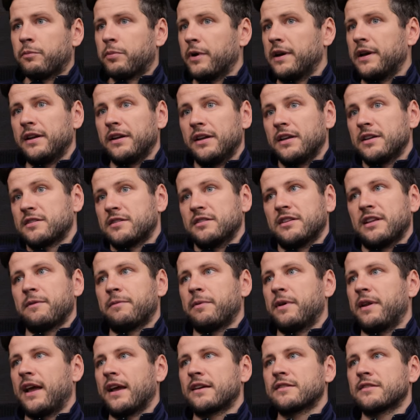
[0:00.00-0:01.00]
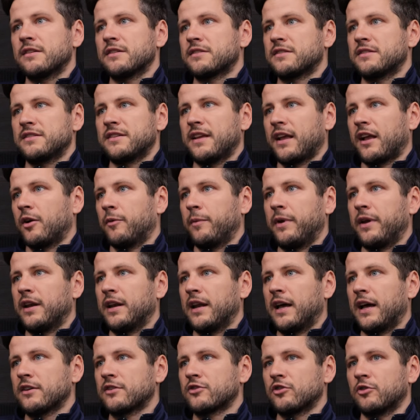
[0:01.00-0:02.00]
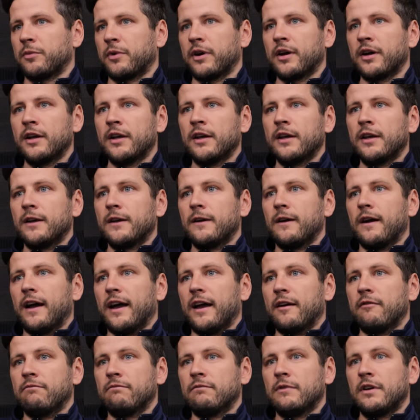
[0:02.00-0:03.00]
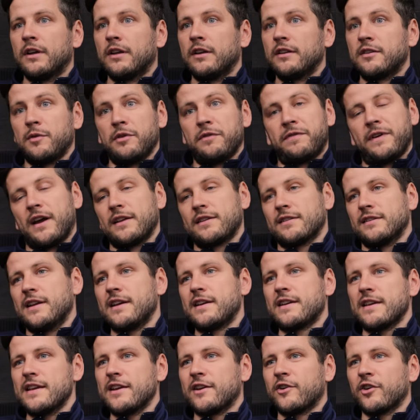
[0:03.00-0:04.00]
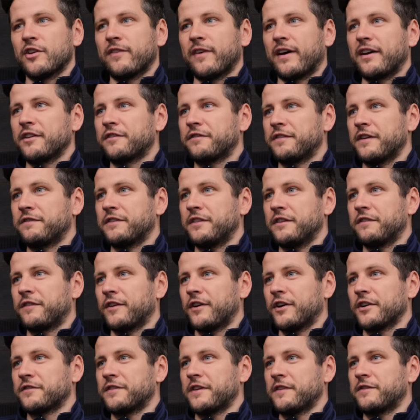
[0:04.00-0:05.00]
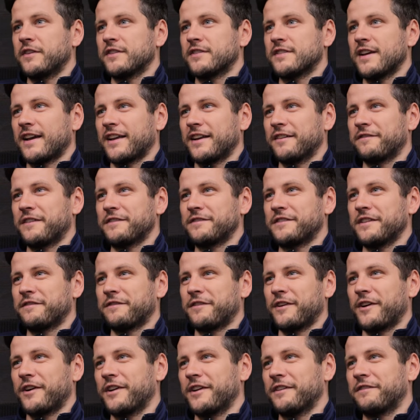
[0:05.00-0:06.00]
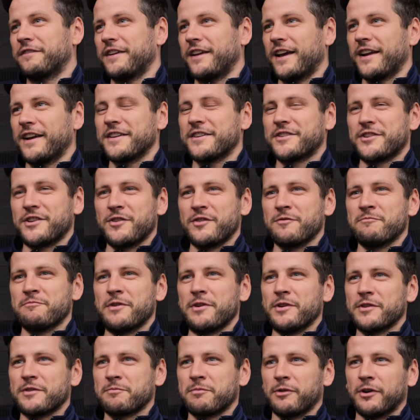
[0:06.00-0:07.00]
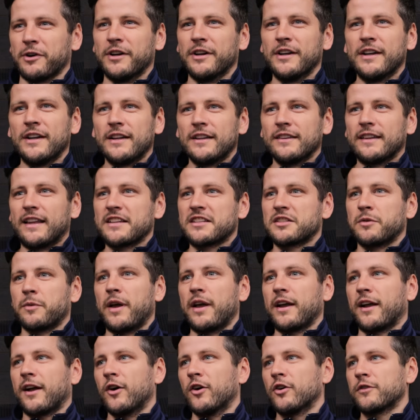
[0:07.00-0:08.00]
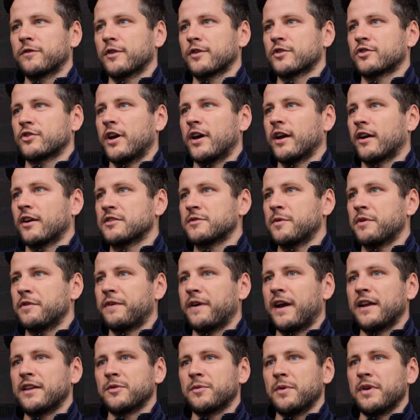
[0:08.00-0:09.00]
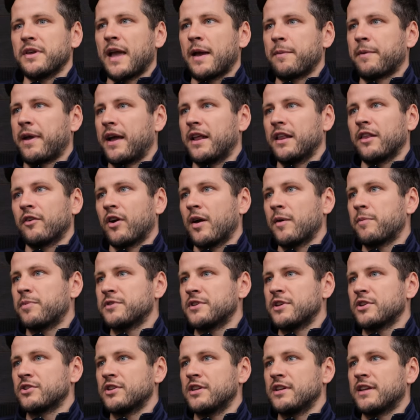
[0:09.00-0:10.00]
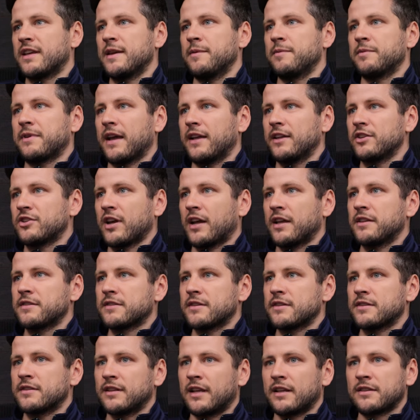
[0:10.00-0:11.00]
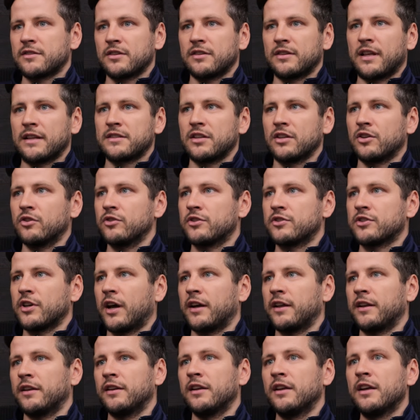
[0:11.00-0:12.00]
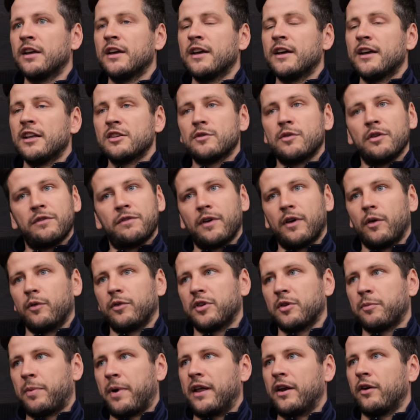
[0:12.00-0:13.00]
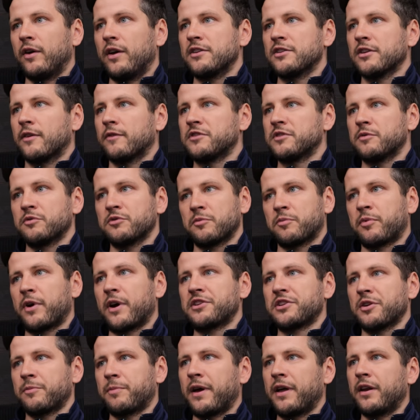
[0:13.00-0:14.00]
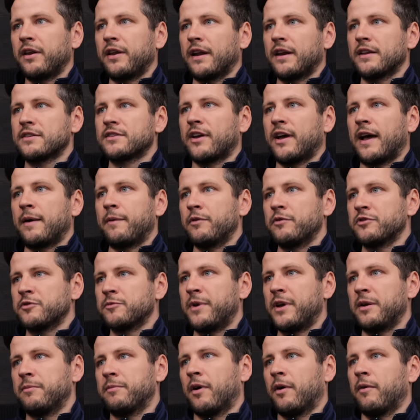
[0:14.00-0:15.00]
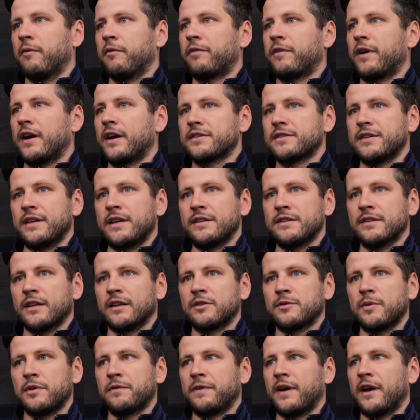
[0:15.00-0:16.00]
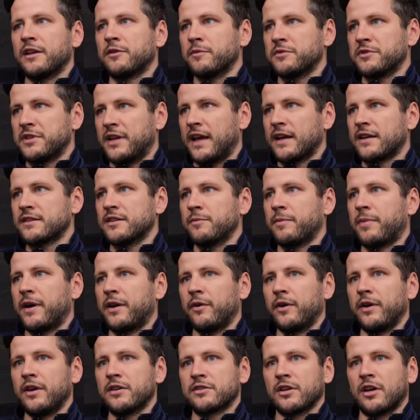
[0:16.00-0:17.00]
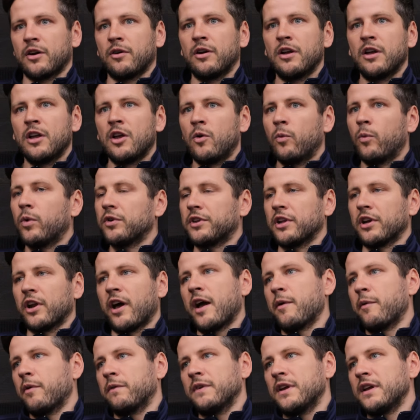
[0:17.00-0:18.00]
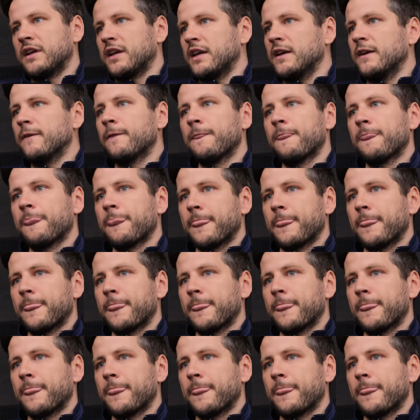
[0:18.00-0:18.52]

Brilliant. Listen, they've been excellent since they come in last summer. To be fair to Nicky, he could have had his 51st, 52nd and 53rd if he had his shooting boots, but that's the way it goes for strikers. To be fair to him, he kept getting in the right position, he keeps getting chances, and that's a good sign. And to be fair, the penalties obviously was a pressure penalty at the time, it was a big moment for our season, and to be fair to him, it was an excellent penalty. So we're delighted with Nicky.